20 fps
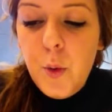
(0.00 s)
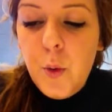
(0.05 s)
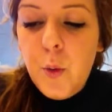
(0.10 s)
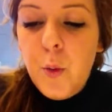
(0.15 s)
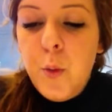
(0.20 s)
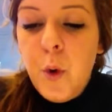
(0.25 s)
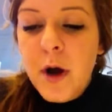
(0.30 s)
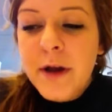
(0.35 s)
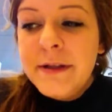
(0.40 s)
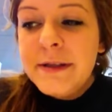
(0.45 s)

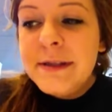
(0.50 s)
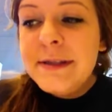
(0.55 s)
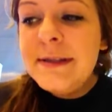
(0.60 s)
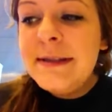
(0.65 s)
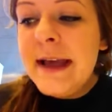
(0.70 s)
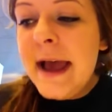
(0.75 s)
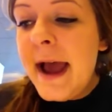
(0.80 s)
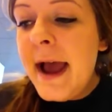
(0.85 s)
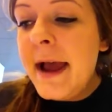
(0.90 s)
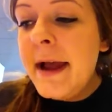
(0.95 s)
Once
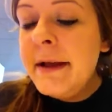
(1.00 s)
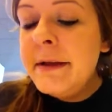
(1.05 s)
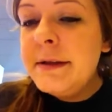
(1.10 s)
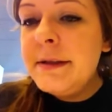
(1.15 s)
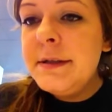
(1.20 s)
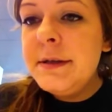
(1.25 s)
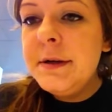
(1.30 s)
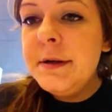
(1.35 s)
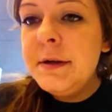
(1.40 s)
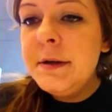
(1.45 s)

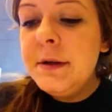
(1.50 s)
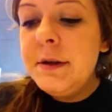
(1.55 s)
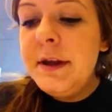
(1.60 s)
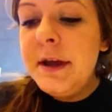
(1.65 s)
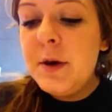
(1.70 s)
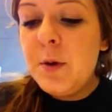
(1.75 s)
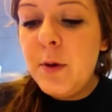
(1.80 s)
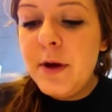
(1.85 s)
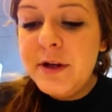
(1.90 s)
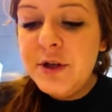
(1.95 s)
that
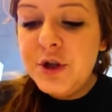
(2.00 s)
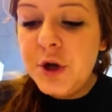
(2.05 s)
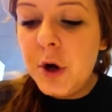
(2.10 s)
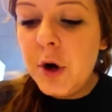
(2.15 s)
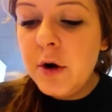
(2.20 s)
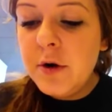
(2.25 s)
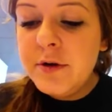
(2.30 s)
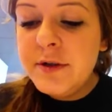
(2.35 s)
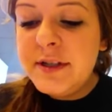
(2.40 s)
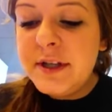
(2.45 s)
liquid
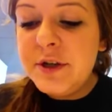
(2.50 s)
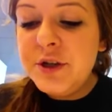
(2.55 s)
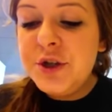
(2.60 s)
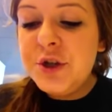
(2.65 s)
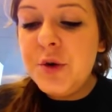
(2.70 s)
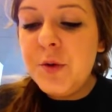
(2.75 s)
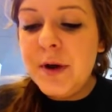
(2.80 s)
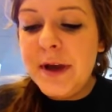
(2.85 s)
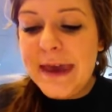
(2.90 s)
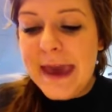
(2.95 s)
turns
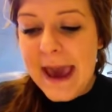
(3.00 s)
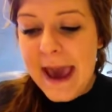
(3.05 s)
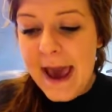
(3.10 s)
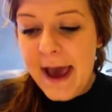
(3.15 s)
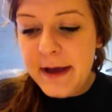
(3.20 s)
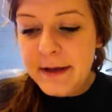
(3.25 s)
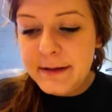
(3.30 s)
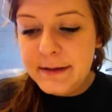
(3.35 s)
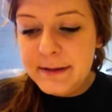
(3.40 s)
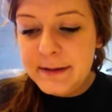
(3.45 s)
into a
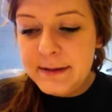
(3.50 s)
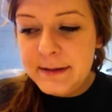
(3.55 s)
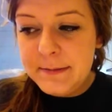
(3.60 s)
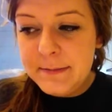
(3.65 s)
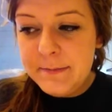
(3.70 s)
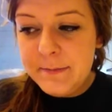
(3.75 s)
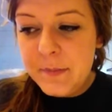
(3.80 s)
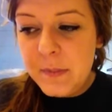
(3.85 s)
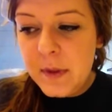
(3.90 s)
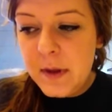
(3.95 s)
gas,
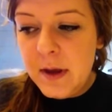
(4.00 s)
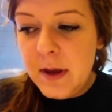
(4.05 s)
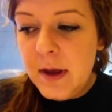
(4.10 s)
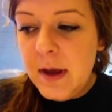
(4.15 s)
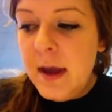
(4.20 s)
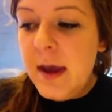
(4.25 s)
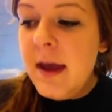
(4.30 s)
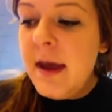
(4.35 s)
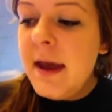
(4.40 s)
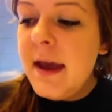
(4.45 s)

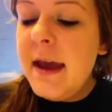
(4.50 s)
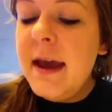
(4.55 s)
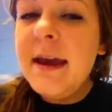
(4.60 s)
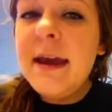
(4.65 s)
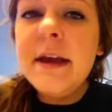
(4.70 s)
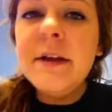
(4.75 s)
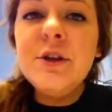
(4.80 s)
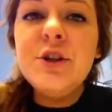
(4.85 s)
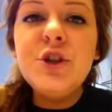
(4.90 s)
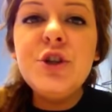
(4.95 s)
it
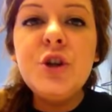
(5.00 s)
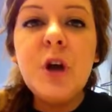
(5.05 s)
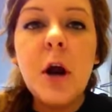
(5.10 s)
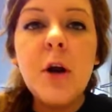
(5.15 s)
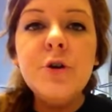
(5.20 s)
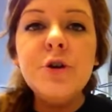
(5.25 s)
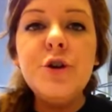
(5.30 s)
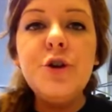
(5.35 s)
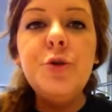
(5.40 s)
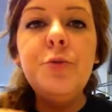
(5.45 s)
can
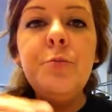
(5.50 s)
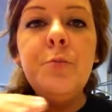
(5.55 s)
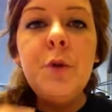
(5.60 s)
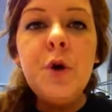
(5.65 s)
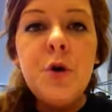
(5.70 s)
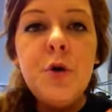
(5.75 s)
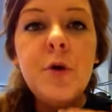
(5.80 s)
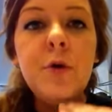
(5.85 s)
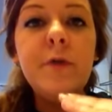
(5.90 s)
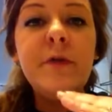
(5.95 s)
start to
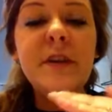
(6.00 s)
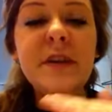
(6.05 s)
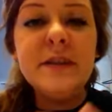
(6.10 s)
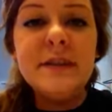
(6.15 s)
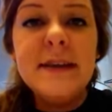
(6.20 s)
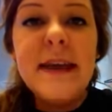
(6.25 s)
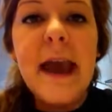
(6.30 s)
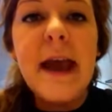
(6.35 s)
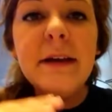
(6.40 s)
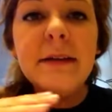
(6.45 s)
move
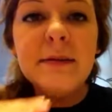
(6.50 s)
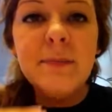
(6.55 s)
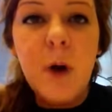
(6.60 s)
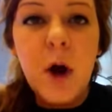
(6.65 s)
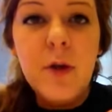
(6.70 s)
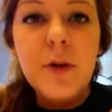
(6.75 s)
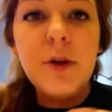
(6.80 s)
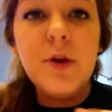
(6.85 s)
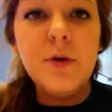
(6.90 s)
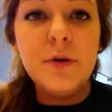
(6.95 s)
these gas
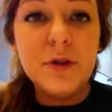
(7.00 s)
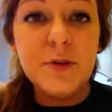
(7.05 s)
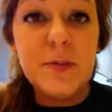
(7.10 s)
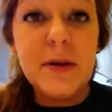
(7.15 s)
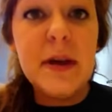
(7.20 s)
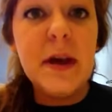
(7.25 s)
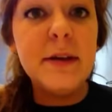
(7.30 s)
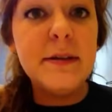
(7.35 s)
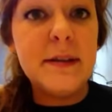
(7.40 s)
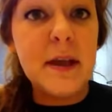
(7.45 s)
molecules
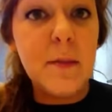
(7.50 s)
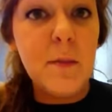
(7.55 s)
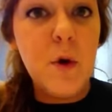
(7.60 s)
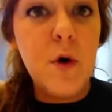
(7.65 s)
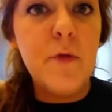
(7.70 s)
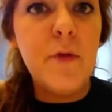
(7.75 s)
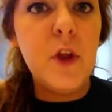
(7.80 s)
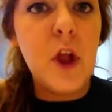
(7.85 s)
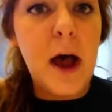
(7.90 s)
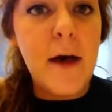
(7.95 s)
because they
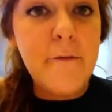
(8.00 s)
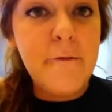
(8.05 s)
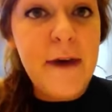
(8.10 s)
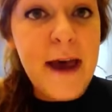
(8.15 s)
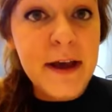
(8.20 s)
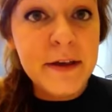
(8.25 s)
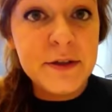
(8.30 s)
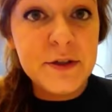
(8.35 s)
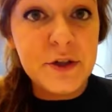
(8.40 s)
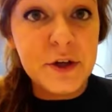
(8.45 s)
move a lot
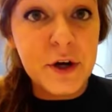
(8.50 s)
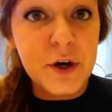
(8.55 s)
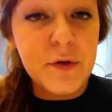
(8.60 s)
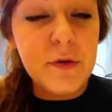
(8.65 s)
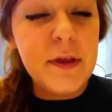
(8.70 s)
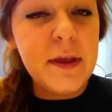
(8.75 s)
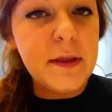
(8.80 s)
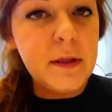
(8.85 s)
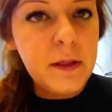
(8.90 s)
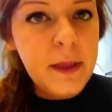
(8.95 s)
faster
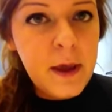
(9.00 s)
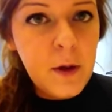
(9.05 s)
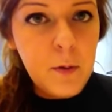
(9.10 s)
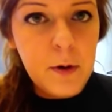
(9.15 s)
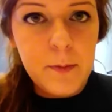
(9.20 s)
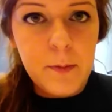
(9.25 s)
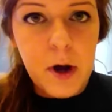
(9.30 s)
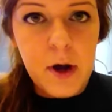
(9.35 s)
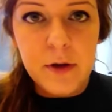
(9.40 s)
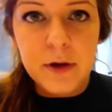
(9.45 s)
than
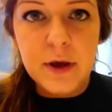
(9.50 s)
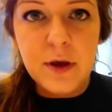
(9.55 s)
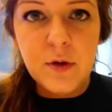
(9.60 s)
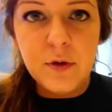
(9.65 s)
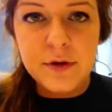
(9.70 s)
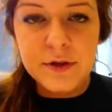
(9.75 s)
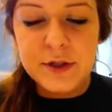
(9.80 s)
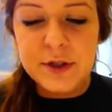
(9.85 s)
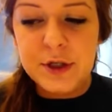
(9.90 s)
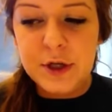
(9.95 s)
liquid
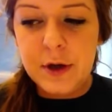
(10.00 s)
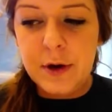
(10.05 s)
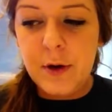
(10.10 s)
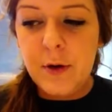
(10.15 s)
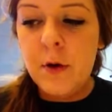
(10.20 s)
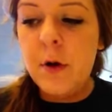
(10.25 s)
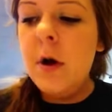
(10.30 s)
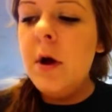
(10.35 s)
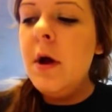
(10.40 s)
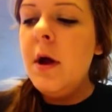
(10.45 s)
molecules
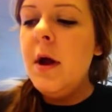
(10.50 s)
do.